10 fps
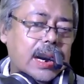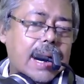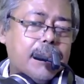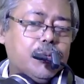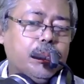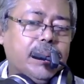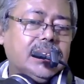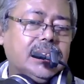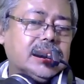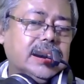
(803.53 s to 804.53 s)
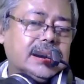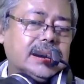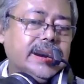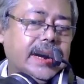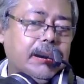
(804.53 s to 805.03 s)
I have to break this
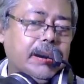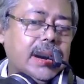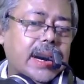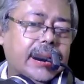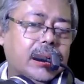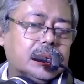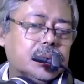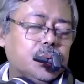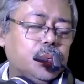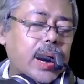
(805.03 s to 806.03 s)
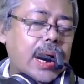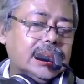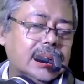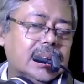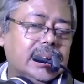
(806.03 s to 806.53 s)
relation element, and also two
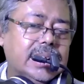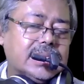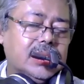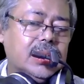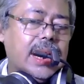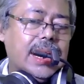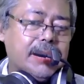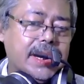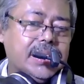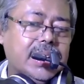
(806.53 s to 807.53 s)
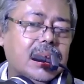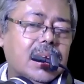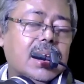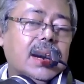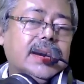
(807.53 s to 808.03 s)
other relation I am getting,
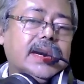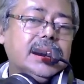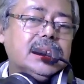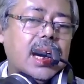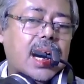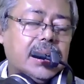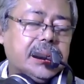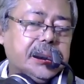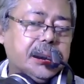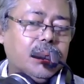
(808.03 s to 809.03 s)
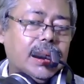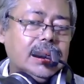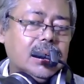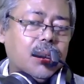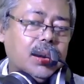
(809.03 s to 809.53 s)
that is
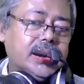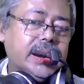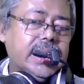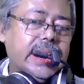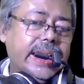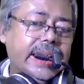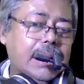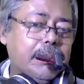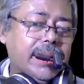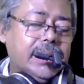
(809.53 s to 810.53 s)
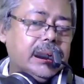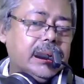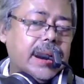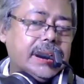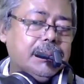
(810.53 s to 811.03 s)
R21 containing LMN
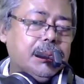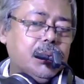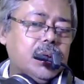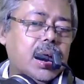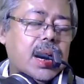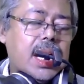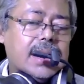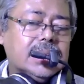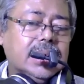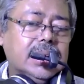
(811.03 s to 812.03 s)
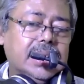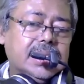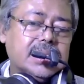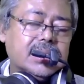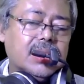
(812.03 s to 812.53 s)
attribute, another
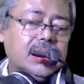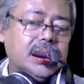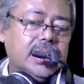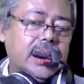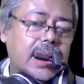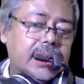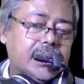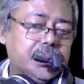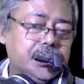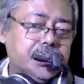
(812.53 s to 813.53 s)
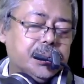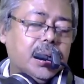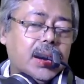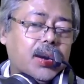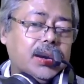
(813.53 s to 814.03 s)
relation R22
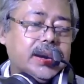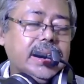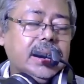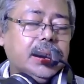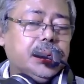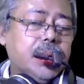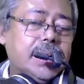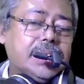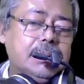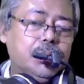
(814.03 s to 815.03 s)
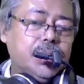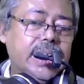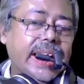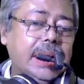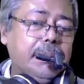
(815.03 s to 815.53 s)
containing two attribute
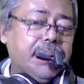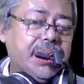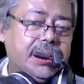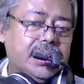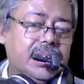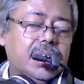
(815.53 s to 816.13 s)
LP.